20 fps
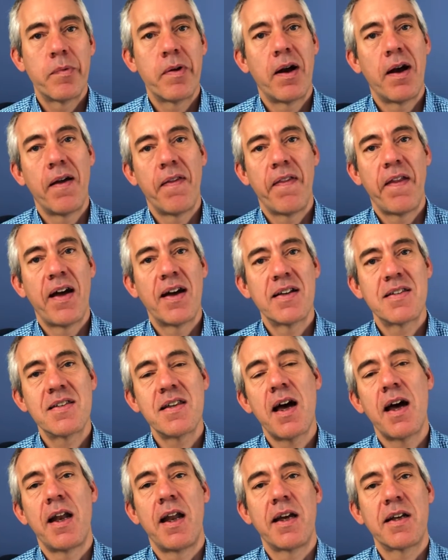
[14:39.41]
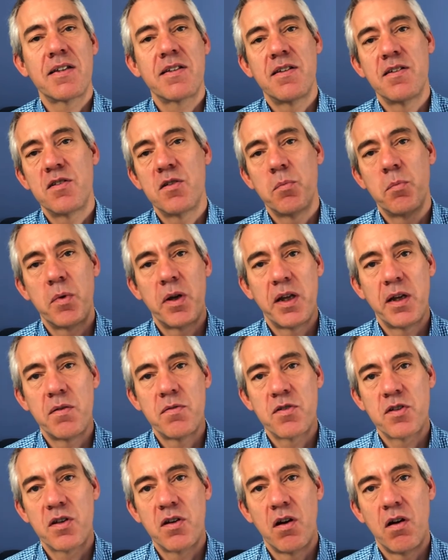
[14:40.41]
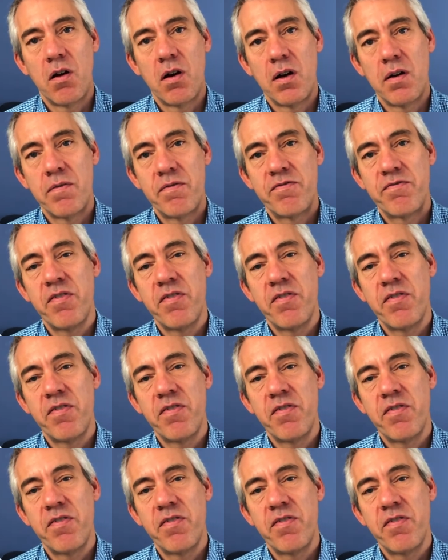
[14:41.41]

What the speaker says: and they're sat next to somebody who's got a